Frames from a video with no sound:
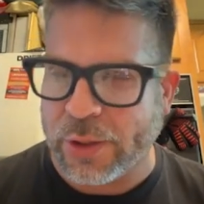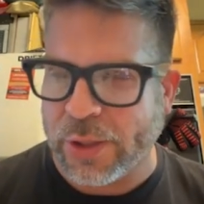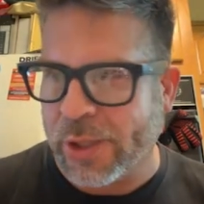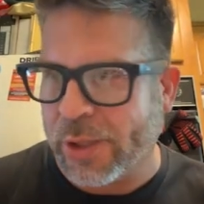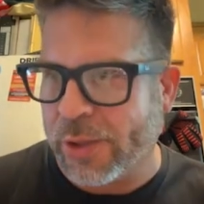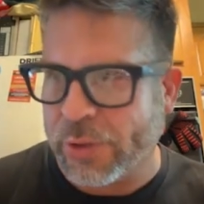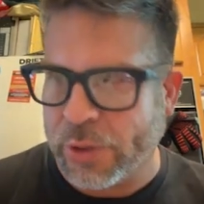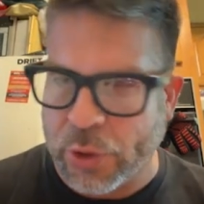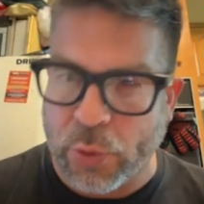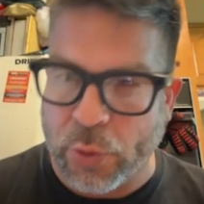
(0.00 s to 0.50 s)

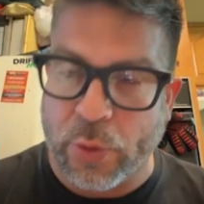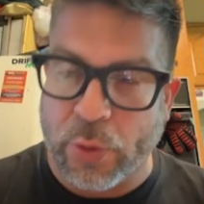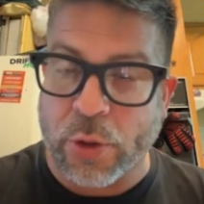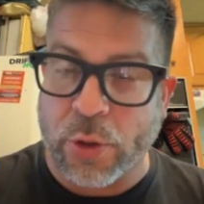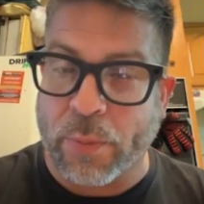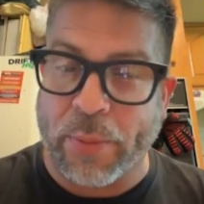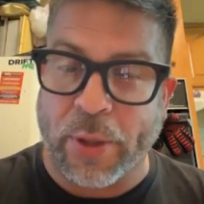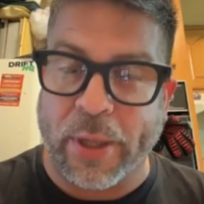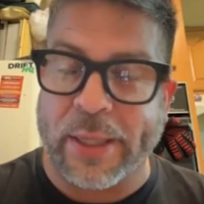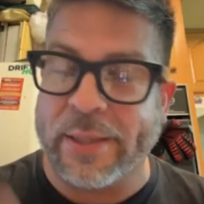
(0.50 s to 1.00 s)
you and
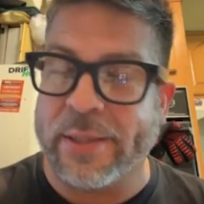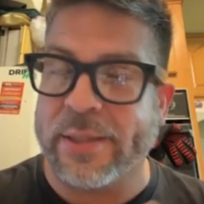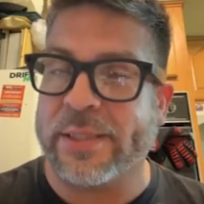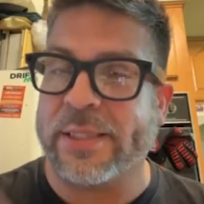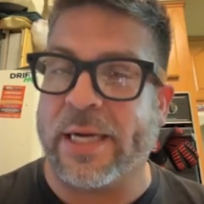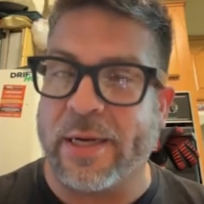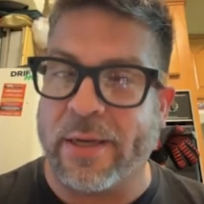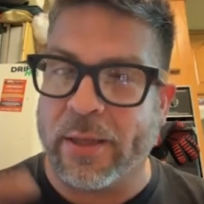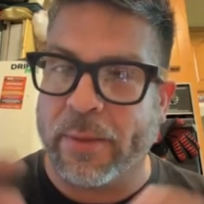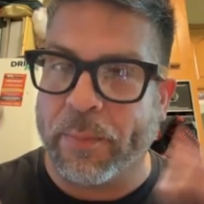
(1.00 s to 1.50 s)
your buddy
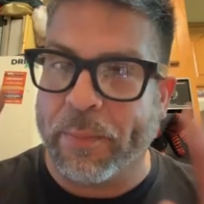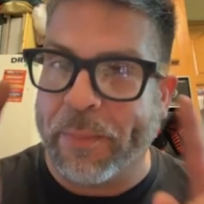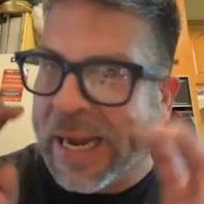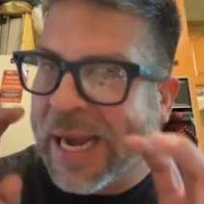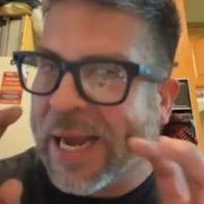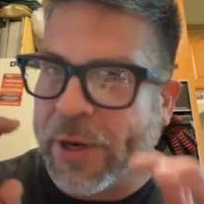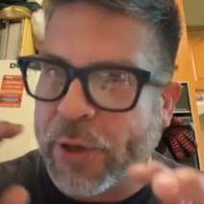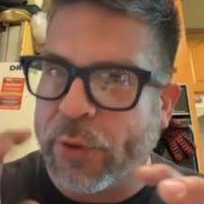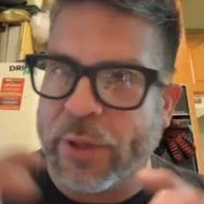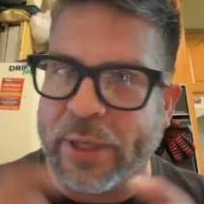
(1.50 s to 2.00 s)
decide to
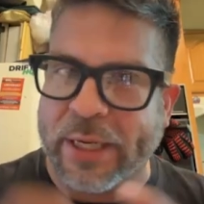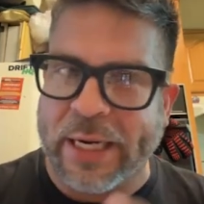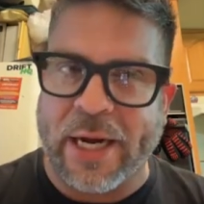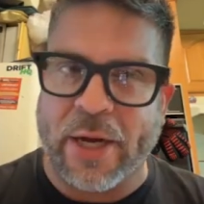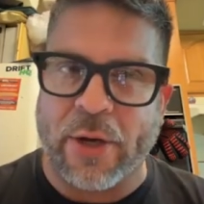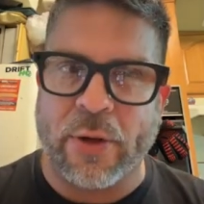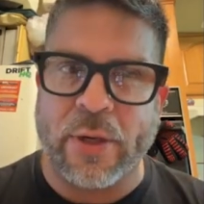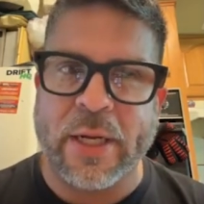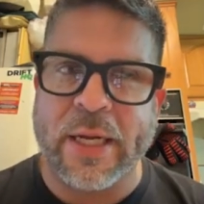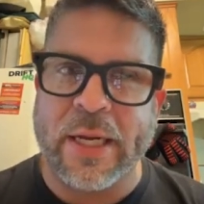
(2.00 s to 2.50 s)
battle it
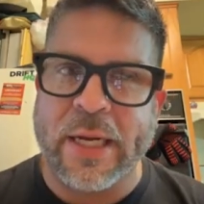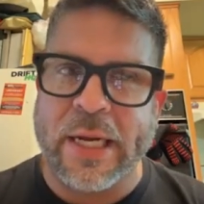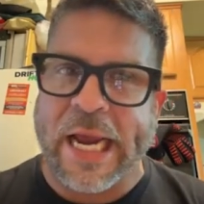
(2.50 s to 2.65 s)
out,